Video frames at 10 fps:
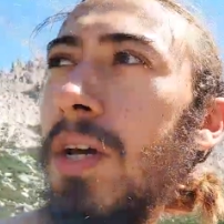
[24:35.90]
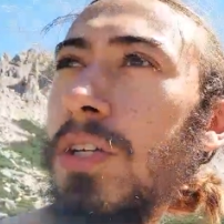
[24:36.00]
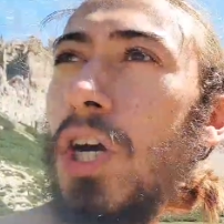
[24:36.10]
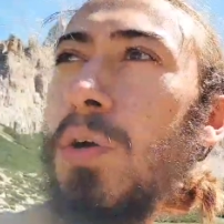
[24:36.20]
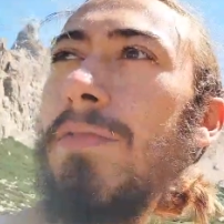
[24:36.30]

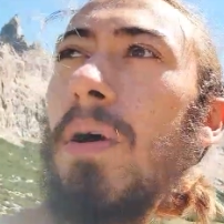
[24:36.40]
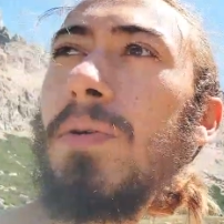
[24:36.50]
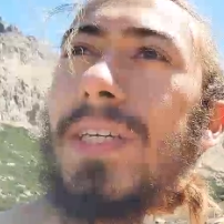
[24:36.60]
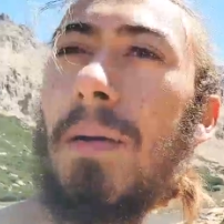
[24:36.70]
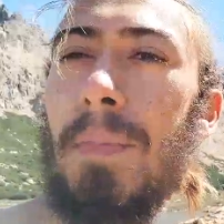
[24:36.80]
So if I was
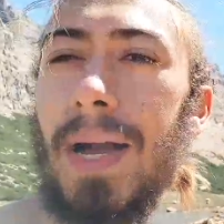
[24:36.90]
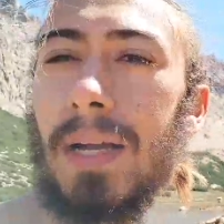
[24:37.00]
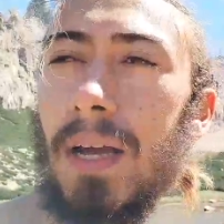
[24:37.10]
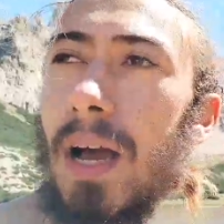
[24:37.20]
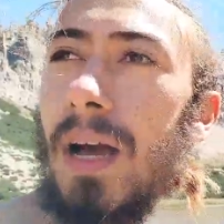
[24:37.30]
to get back
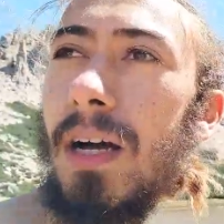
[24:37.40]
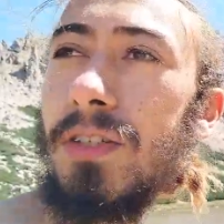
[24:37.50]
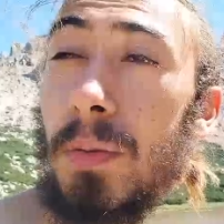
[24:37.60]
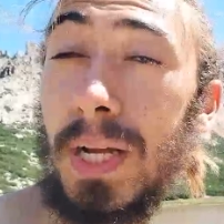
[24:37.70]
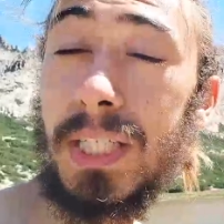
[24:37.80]
to
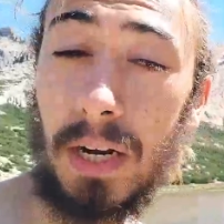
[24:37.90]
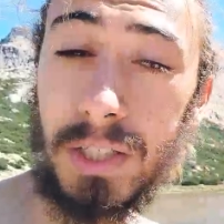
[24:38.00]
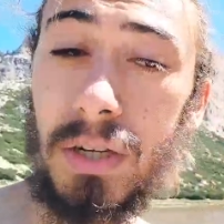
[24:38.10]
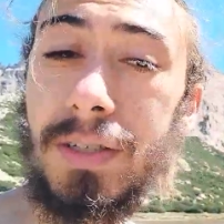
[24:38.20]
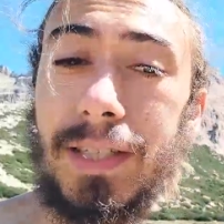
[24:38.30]
the place that I
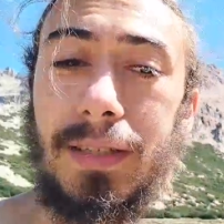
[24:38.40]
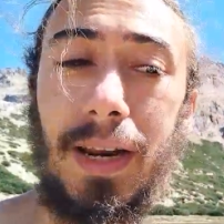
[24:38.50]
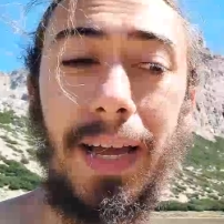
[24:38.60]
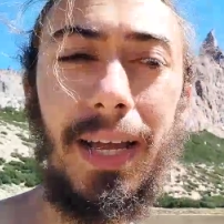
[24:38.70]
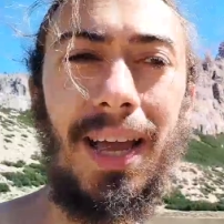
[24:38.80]
started
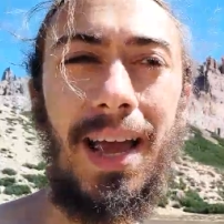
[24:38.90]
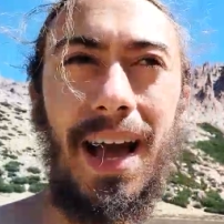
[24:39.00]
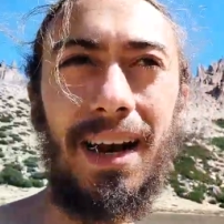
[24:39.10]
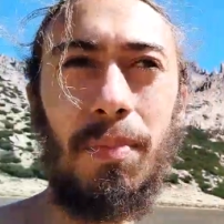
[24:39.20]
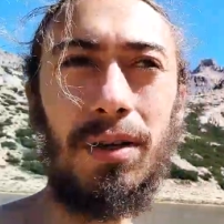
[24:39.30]
today,
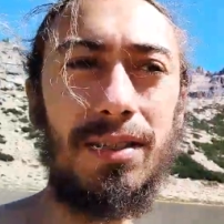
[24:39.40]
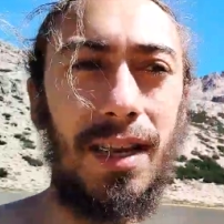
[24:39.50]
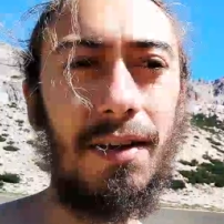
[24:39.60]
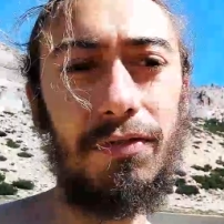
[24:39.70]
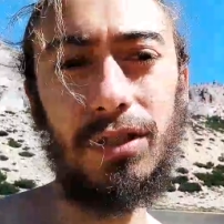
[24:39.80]
and a bus is
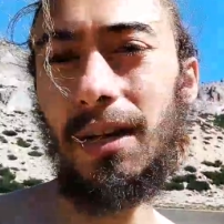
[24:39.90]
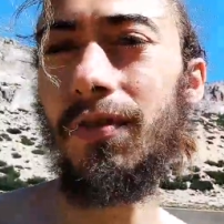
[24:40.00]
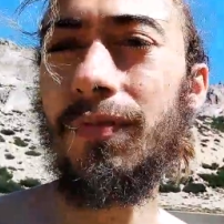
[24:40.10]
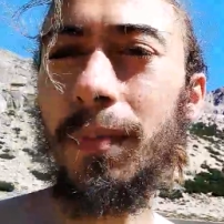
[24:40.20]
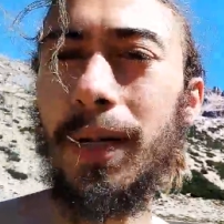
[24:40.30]
left, say
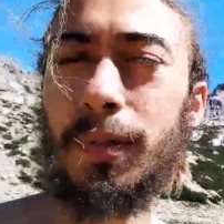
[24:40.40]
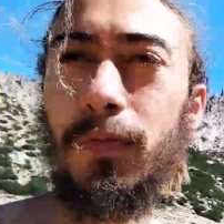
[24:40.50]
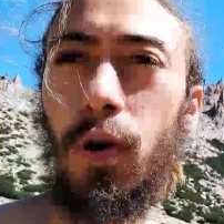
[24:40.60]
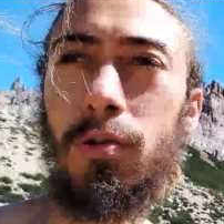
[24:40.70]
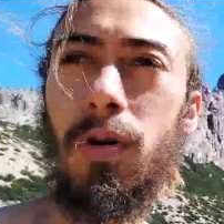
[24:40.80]
15 minutes
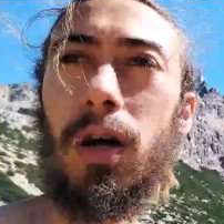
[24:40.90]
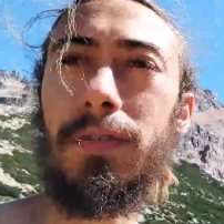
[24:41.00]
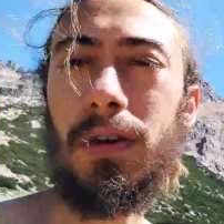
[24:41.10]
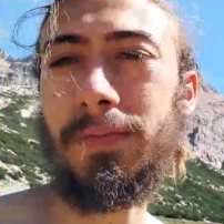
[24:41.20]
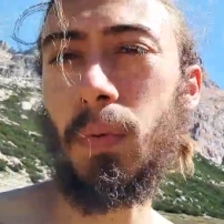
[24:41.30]
before I arrived,
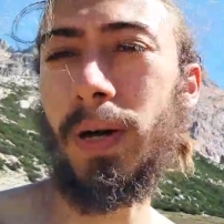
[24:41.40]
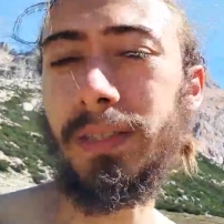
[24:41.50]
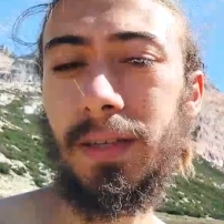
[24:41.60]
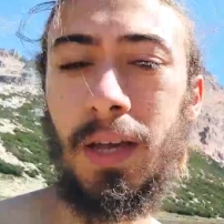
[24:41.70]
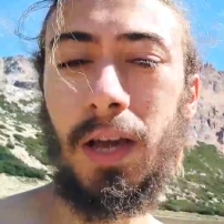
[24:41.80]
I'd have to wait
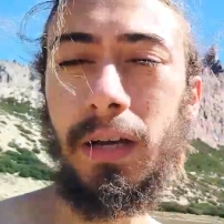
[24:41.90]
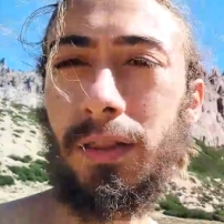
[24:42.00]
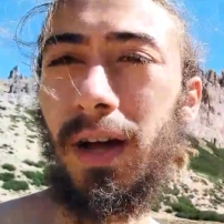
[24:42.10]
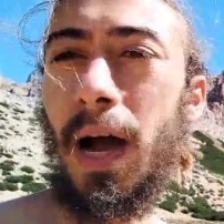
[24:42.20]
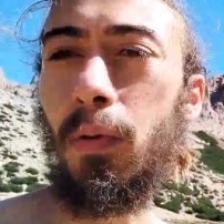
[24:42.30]

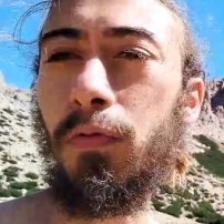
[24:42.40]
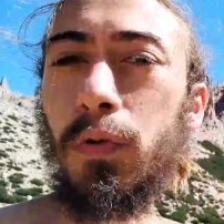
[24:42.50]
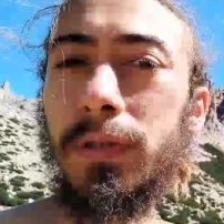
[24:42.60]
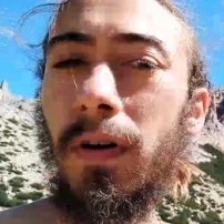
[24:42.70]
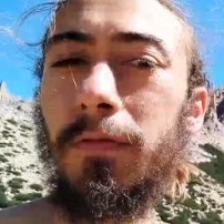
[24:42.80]
another hour and
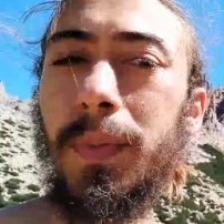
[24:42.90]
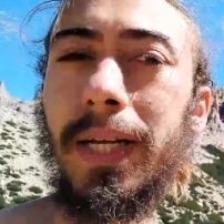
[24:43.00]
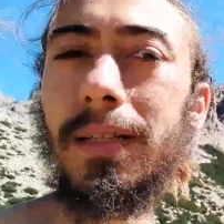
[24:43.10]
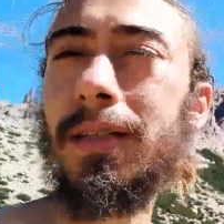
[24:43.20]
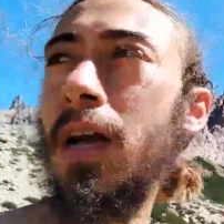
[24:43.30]
45
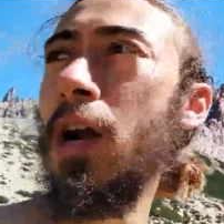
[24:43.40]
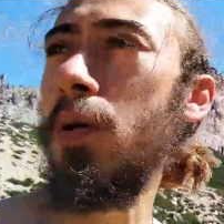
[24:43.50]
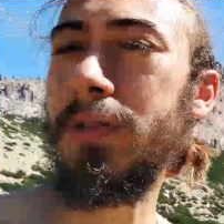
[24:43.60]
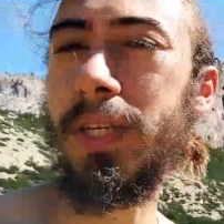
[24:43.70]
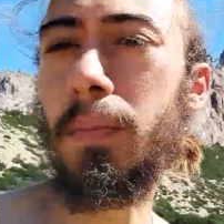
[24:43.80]
minutes,
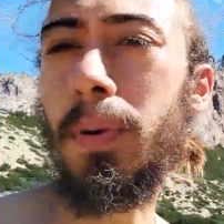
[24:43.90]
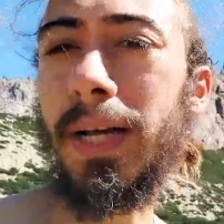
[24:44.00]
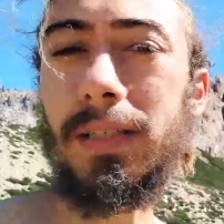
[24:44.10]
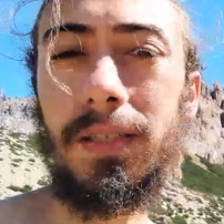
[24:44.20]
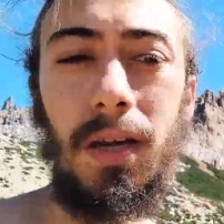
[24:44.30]
whereas the other
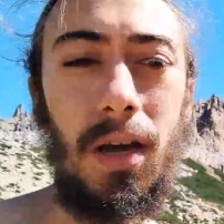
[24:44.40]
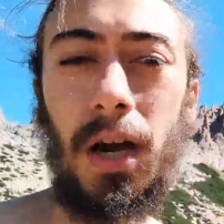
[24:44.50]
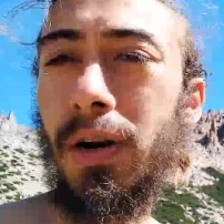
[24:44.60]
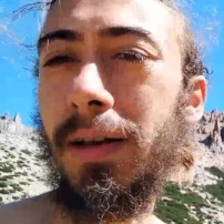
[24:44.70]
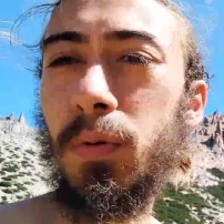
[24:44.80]
place, I
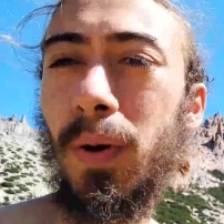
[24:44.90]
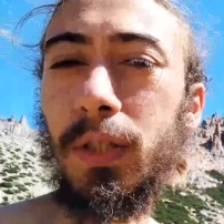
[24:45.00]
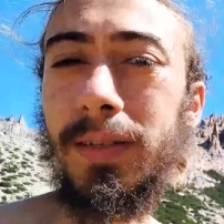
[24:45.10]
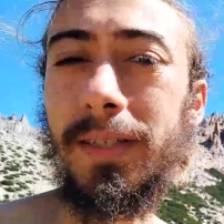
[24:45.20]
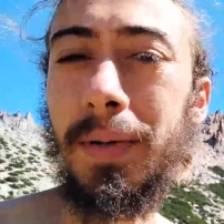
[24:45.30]
only have to wait
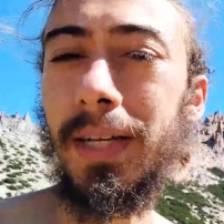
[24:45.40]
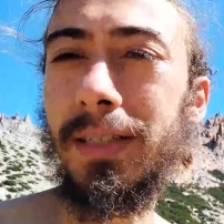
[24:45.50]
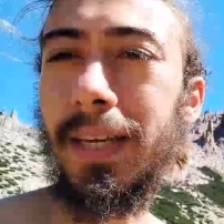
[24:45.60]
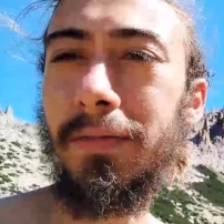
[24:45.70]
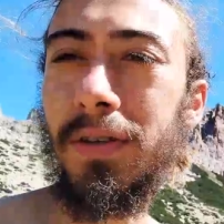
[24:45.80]
20 minutes,
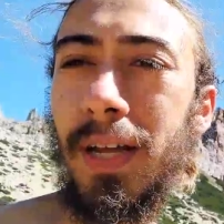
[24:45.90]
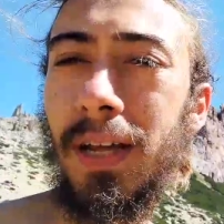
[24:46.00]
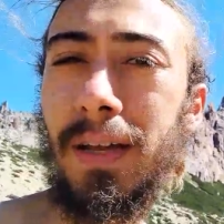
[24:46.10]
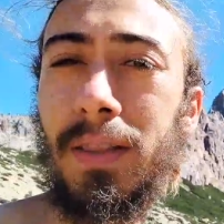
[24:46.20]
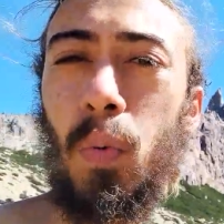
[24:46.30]
even
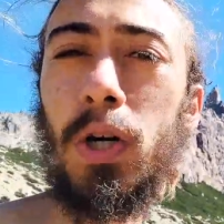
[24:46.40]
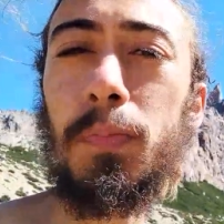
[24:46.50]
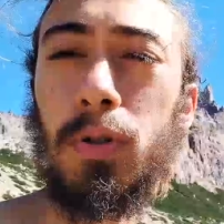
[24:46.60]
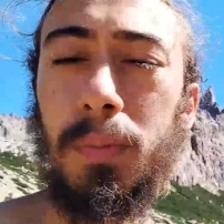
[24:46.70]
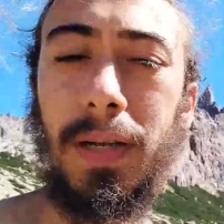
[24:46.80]
in the worst
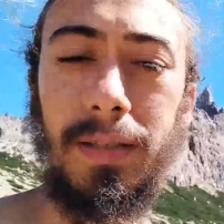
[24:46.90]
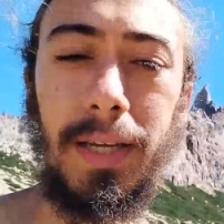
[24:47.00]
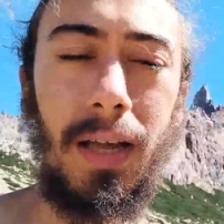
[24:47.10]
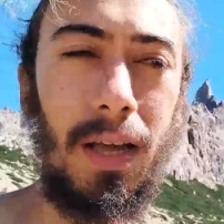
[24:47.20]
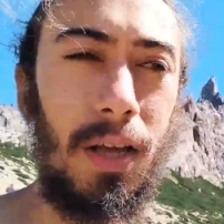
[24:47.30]
possibility.
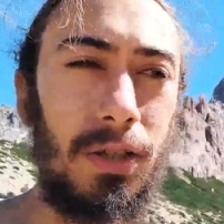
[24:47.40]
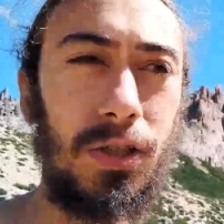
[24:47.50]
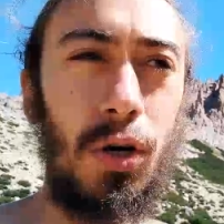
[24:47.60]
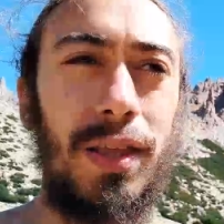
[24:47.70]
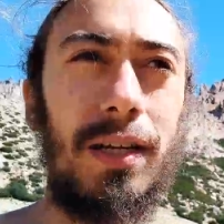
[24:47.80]

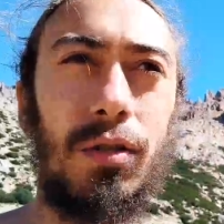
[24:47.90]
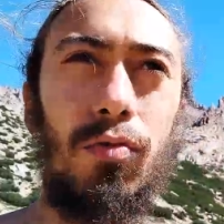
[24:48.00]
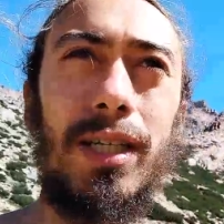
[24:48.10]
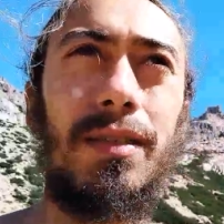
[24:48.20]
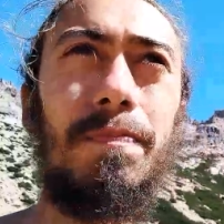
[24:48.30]
So that is the
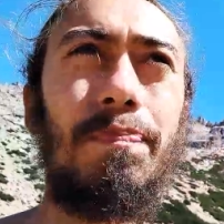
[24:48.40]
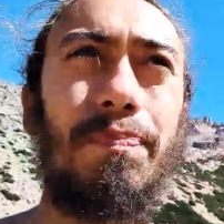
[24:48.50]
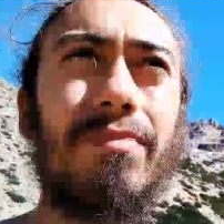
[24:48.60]
reason.